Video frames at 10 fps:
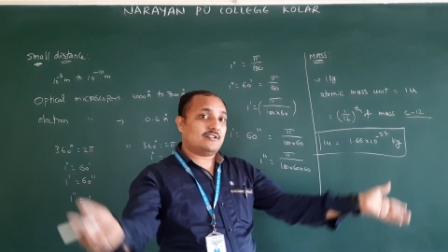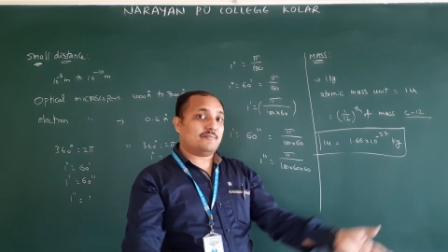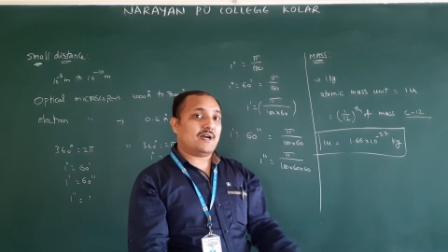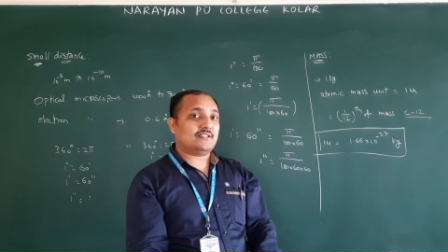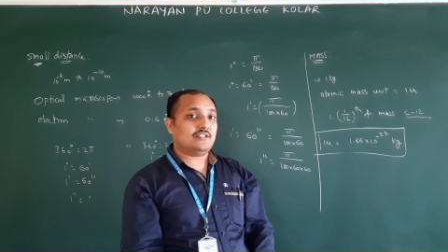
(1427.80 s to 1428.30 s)

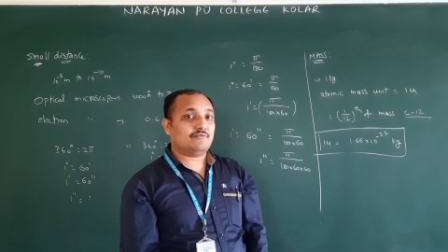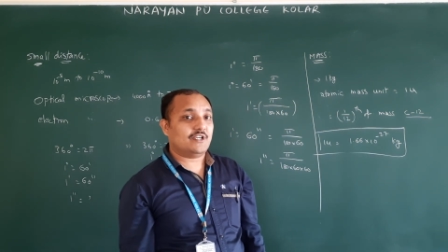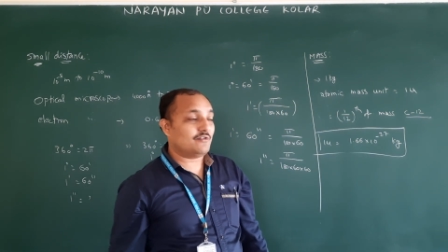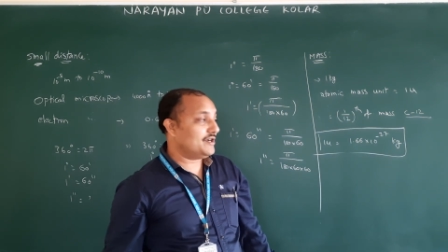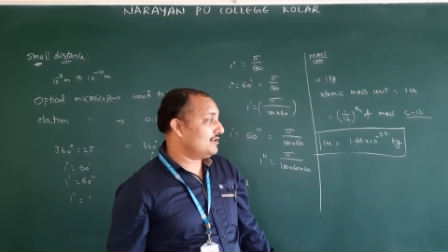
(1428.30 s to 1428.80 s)
masses we
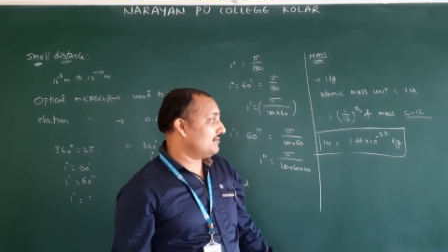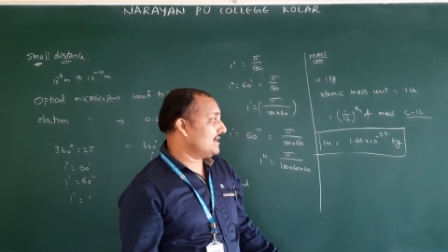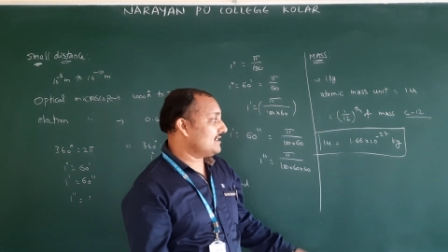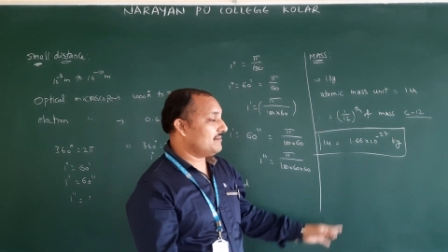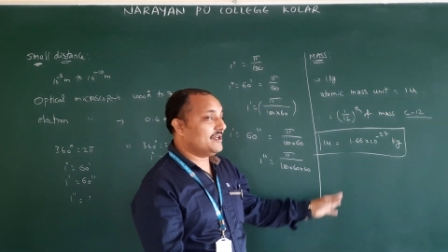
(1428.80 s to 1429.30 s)
are going to
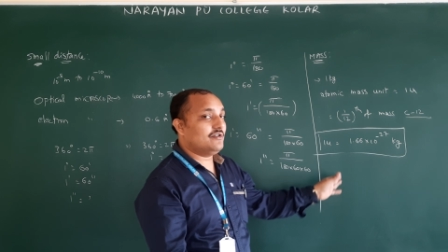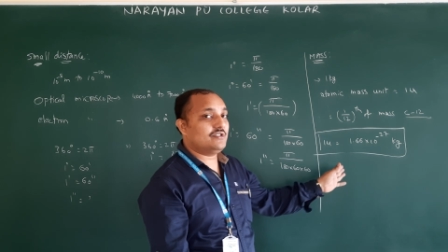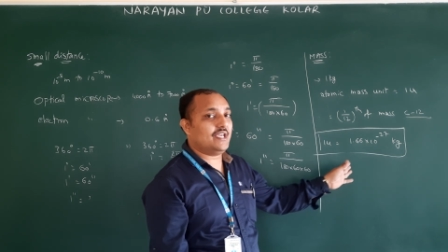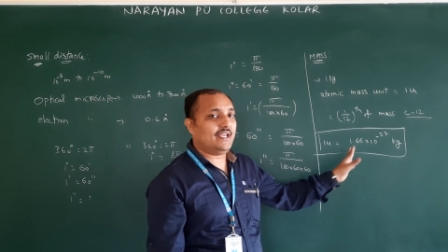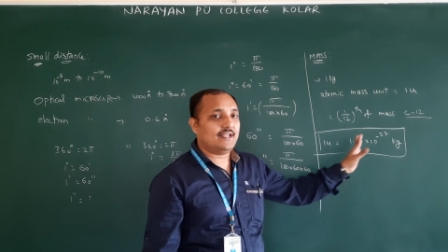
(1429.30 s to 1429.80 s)
measure by
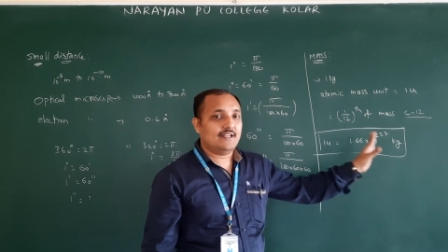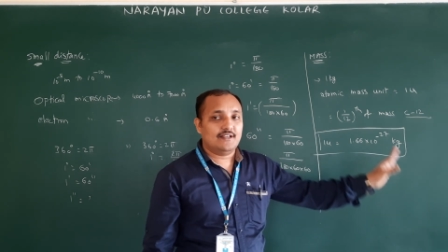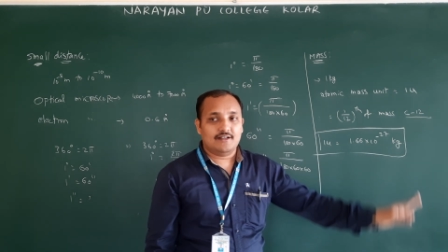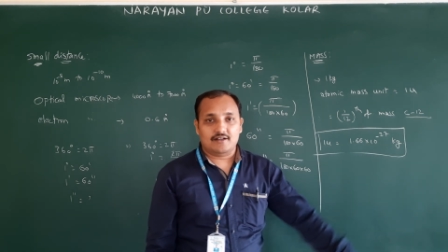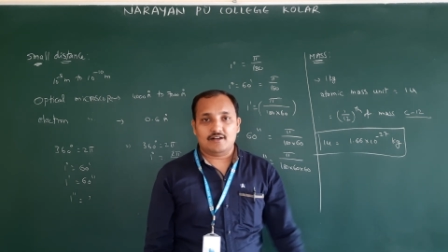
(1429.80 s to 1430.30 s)

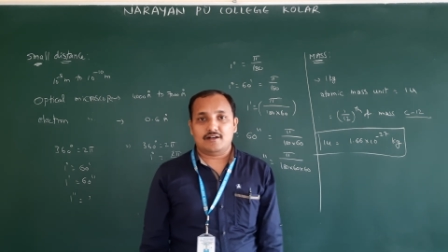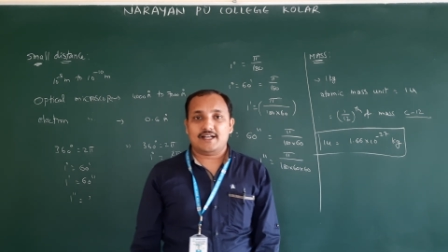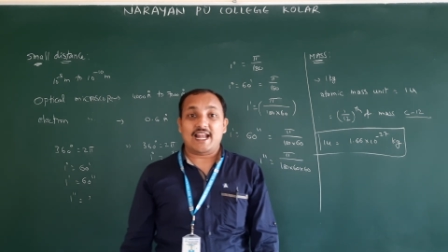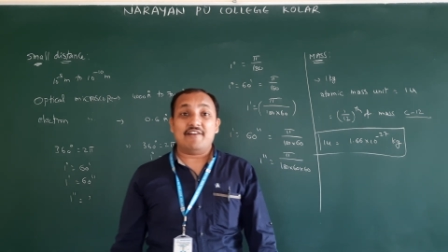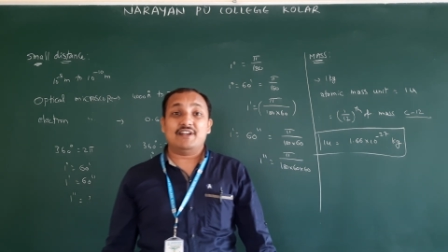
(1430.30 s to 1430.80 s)
using
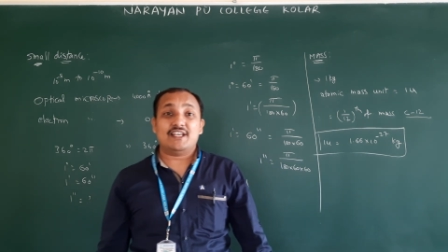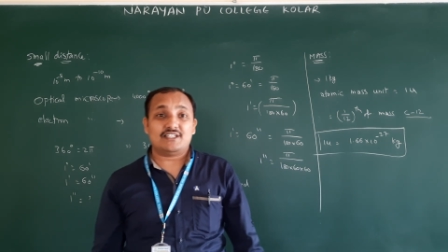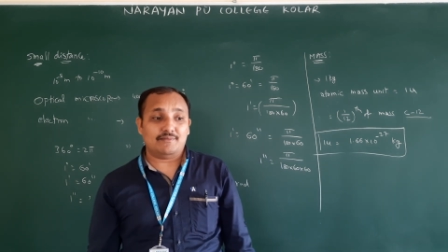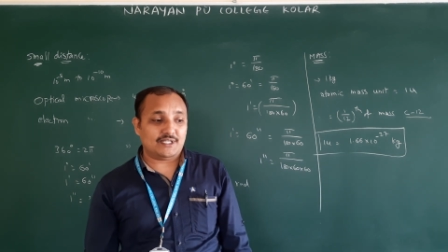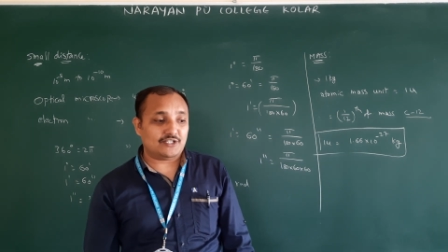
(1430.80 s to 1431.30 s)

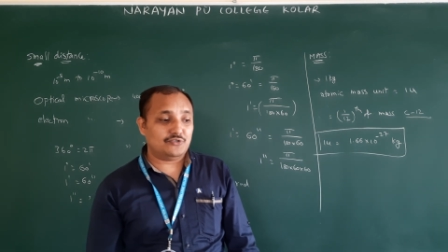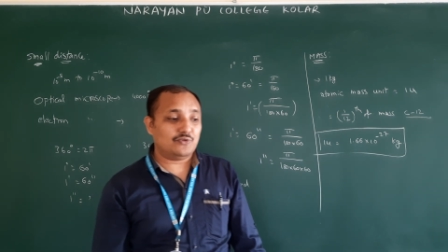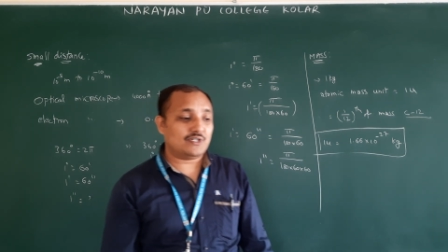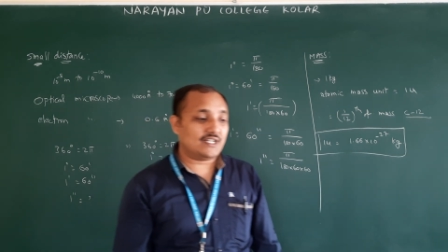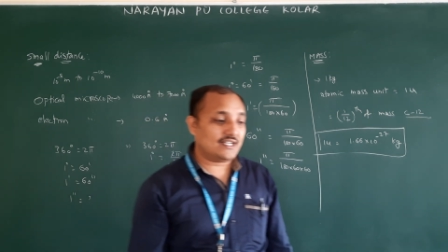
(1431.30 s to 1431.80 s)
gravitational method.
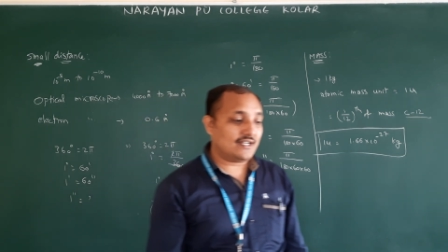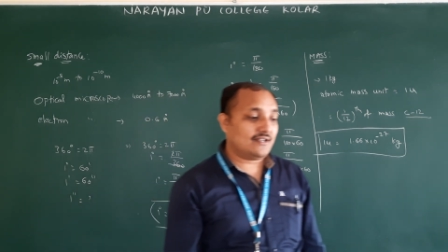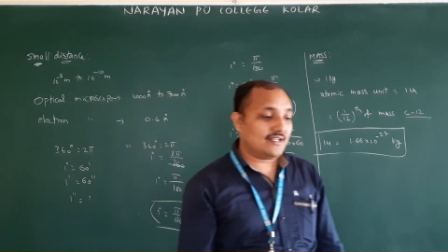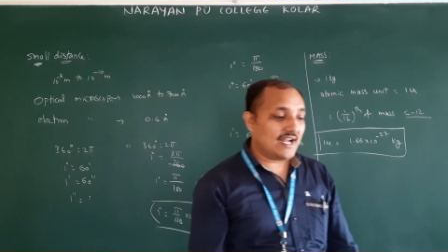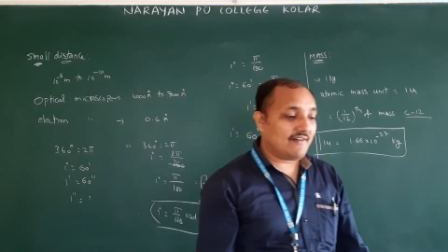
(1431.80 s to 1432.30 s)

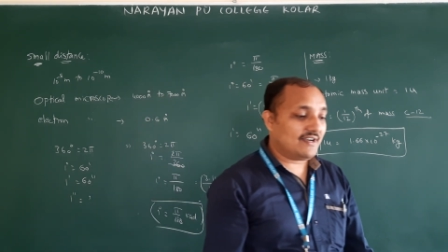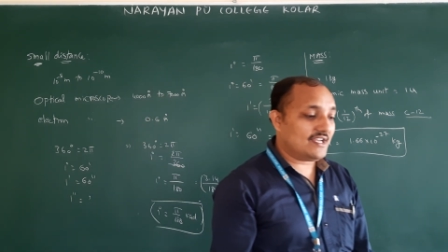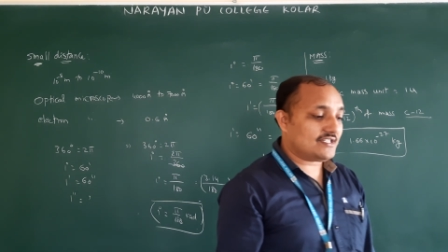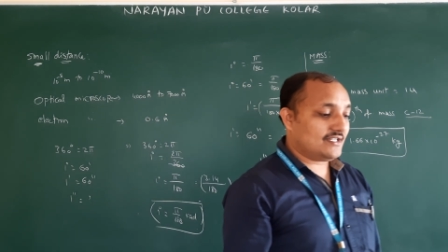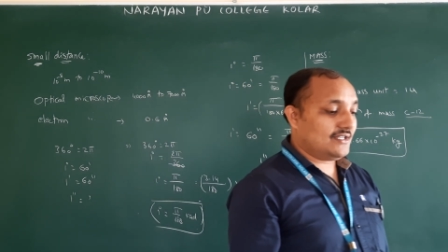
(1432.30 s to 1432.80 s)
Newton
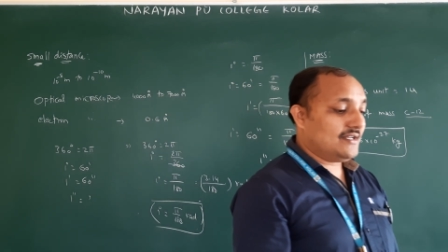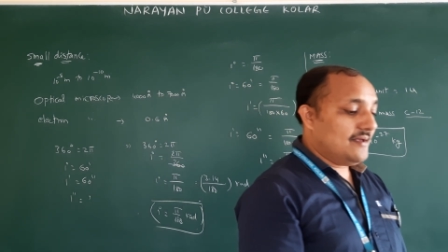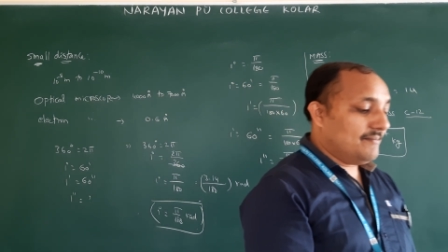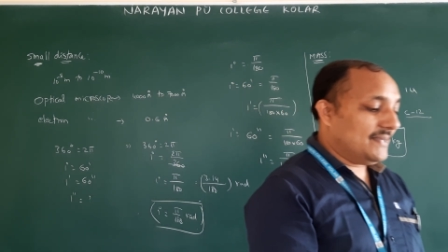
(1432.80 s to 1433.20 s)
gravitational